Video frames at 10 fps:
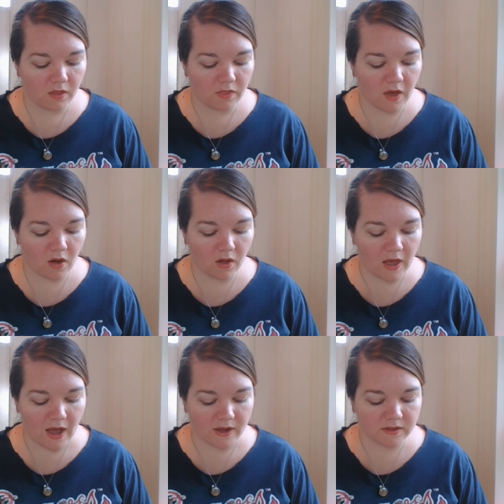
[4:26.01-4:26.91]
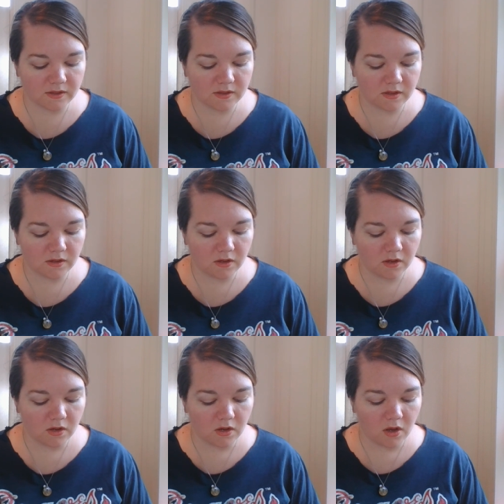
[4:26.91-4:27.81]
They all asked,
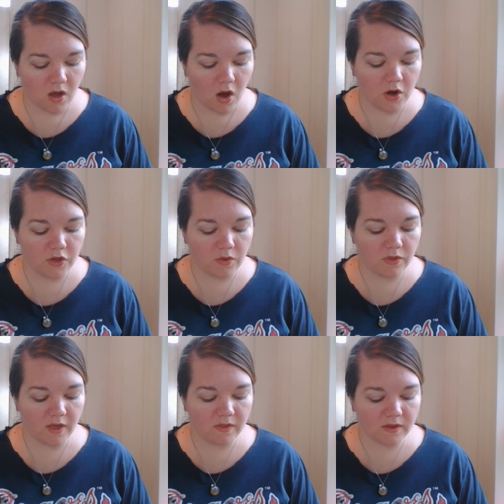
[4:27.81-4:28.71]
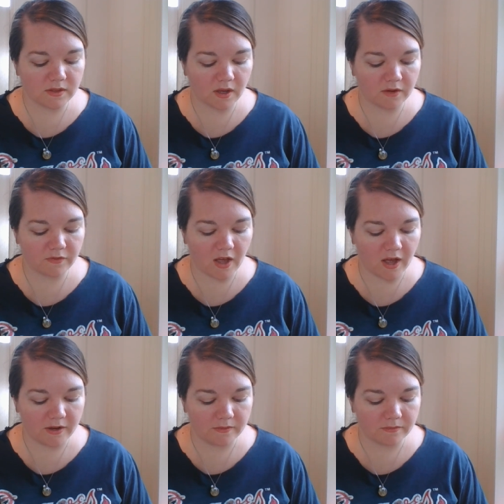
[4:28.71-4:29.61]
Are you then the Son of
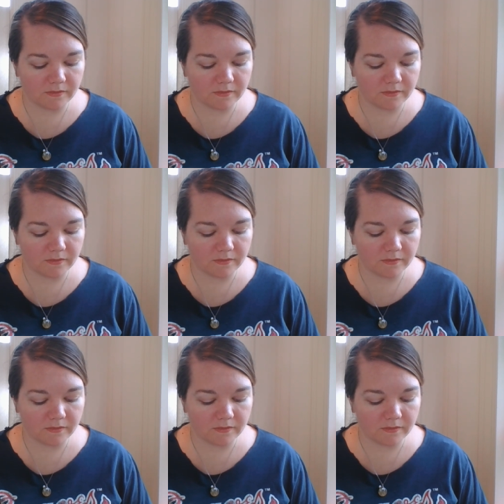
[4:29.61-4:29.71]
God?